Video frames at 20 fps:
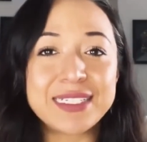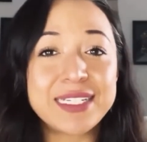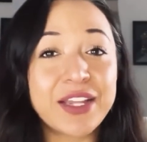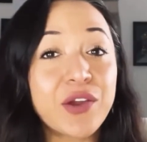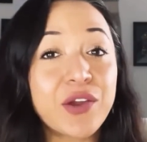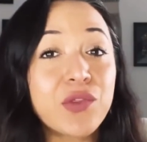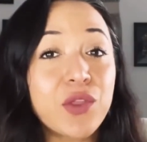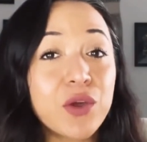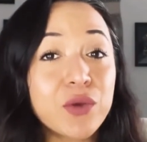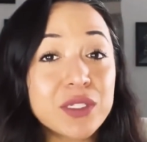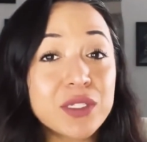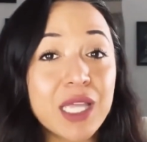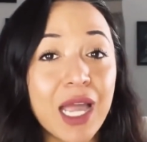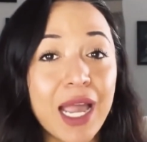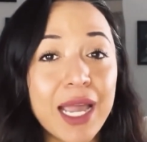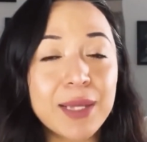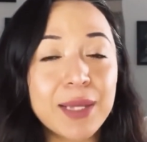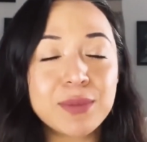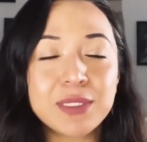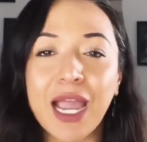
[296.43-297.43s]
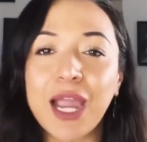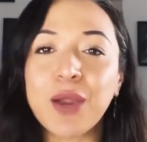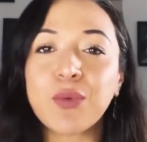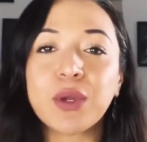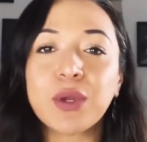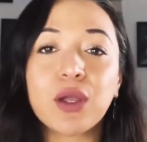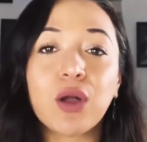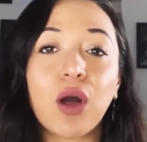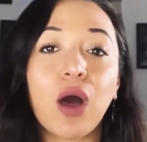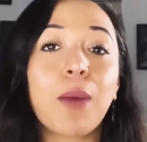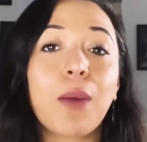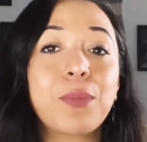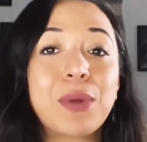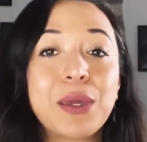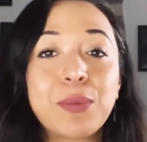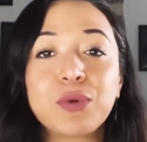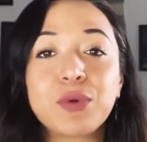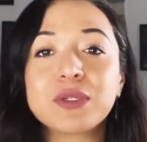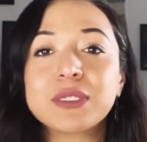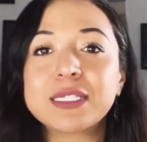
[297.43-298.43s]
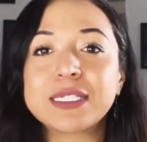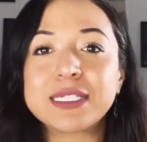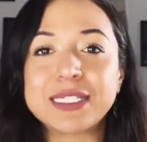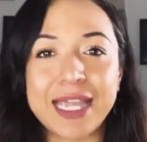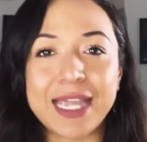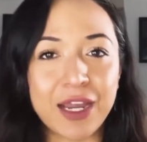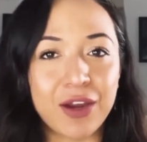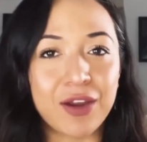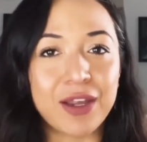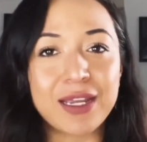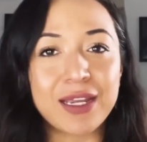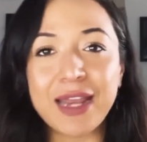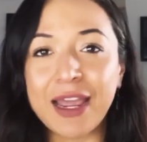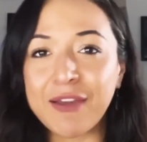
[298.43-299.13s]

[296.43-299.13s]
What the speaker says: During those times, I recall people staring